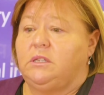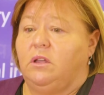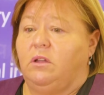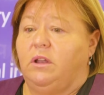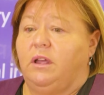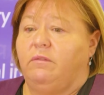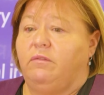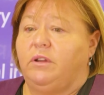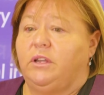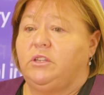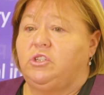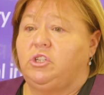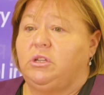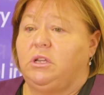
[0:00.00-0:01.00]
on
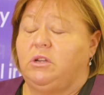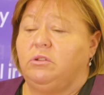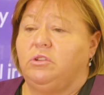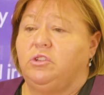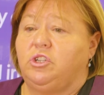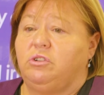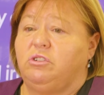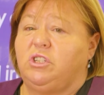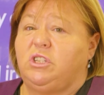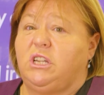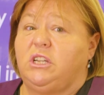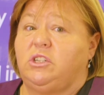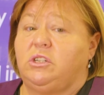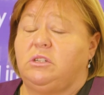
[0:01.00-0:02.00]
average, in other
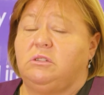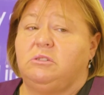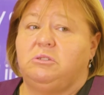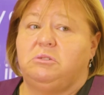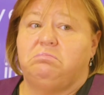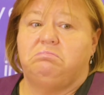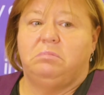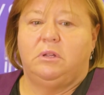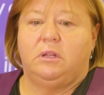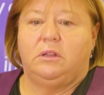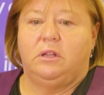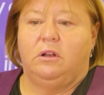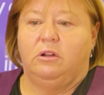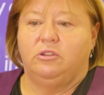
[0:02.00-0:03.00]
jurisdictions,
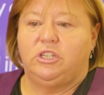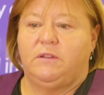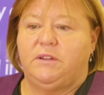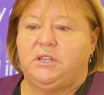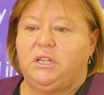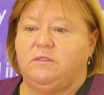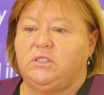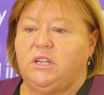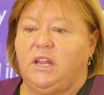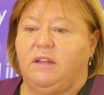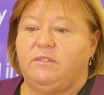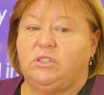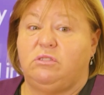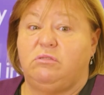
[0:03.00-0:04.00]
the longevity of
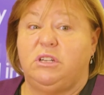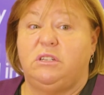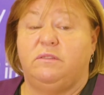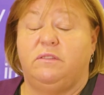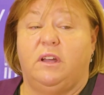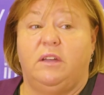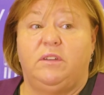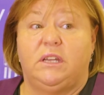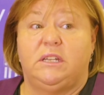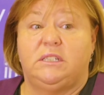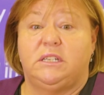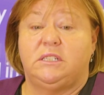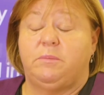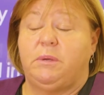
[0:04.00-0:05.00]
staff is 3 to 5
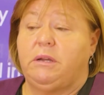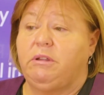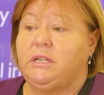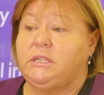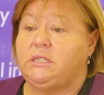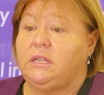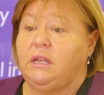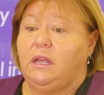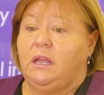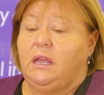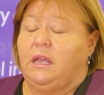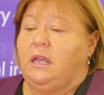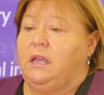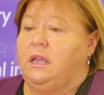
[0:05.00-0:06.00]
years experience.
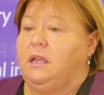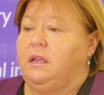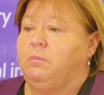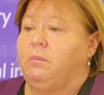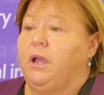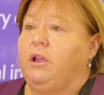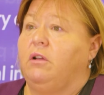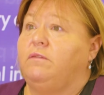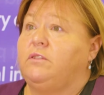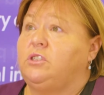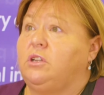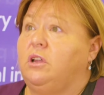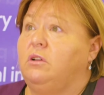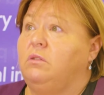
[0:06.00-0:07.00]
In my
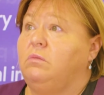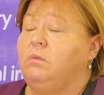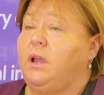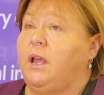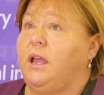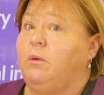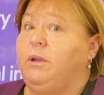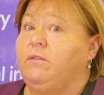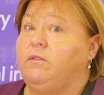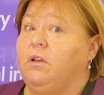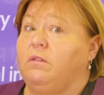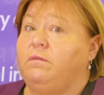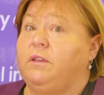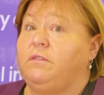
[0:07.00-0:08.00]
office alone, we've
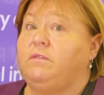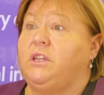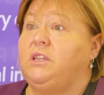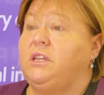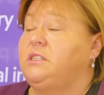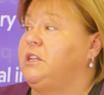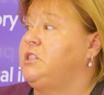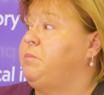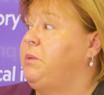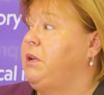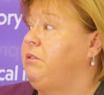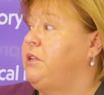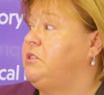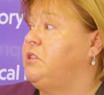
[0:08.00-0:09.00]
got 15 years
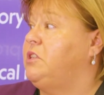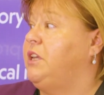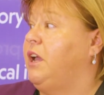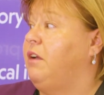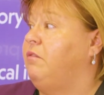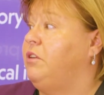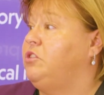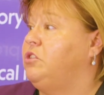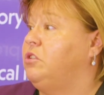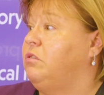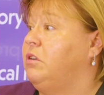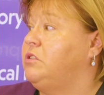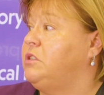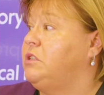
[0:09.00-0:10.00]
experience as the average
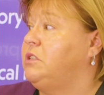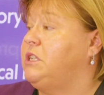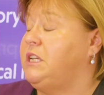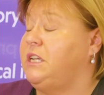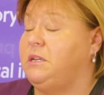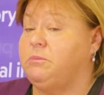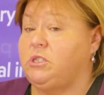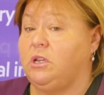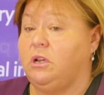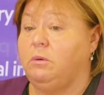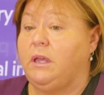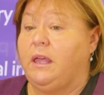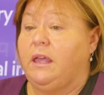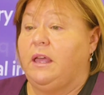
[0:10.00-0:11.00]
across the team.
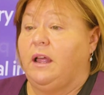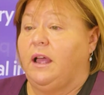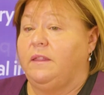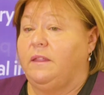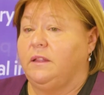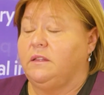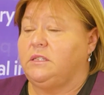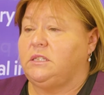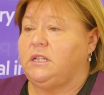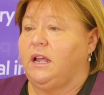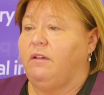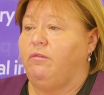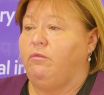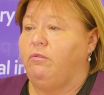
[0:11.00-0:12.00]
So I think the
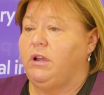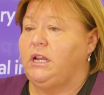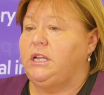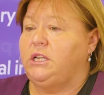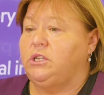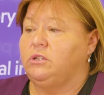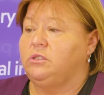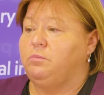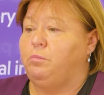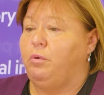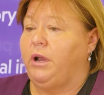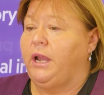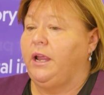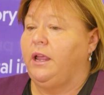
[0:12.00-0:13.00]
staff really does
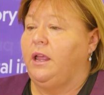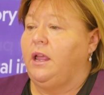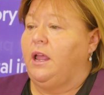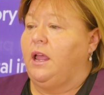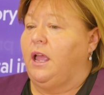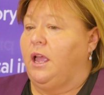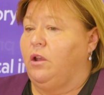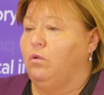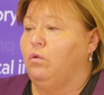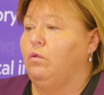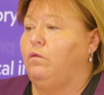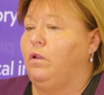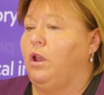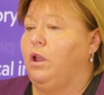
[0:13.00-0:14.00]
bring an
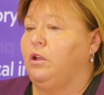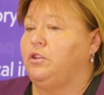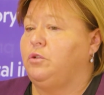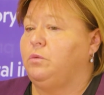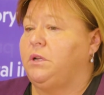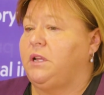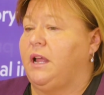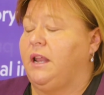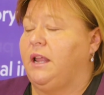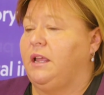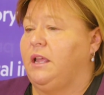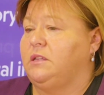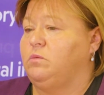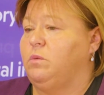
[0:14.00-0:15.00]
awful lot to it, and
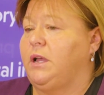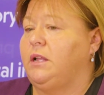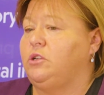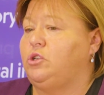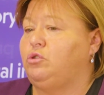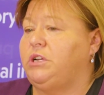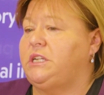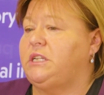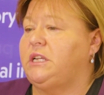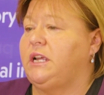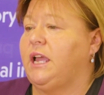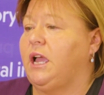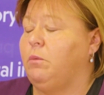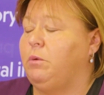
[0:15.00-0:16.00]
as well,
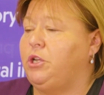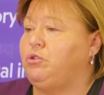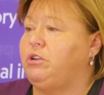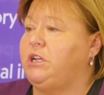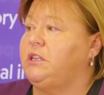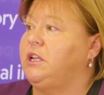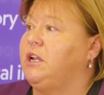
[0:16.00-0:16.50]
treating how we treat the